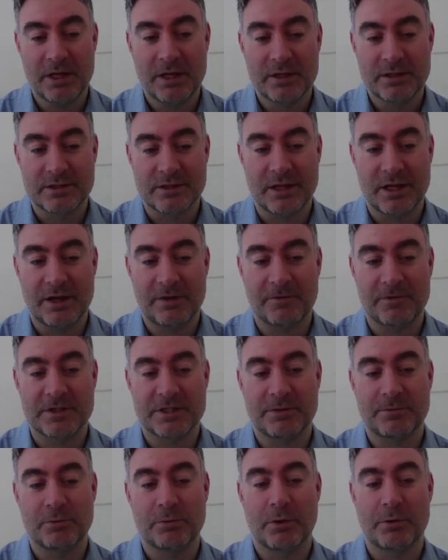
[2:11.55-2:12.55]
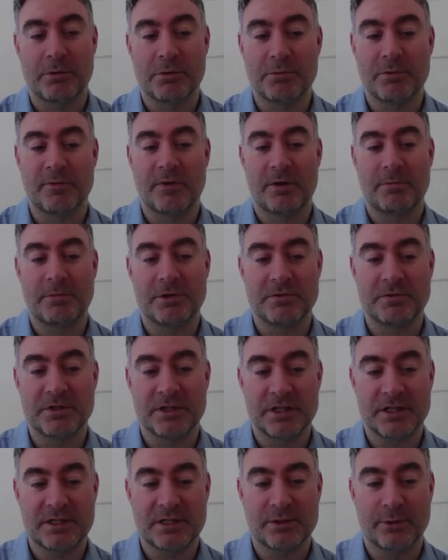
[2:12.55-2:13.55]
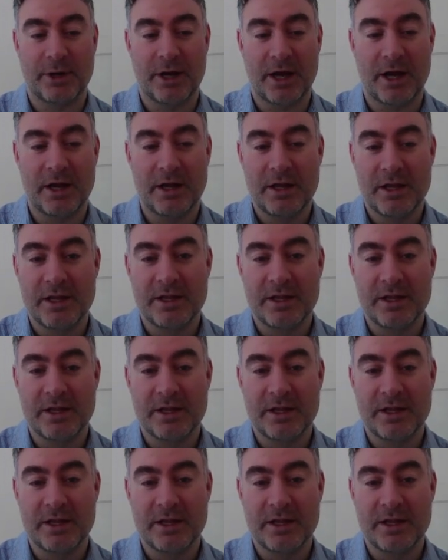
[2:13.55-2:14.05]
So here, for example, when we move our bishop to this square,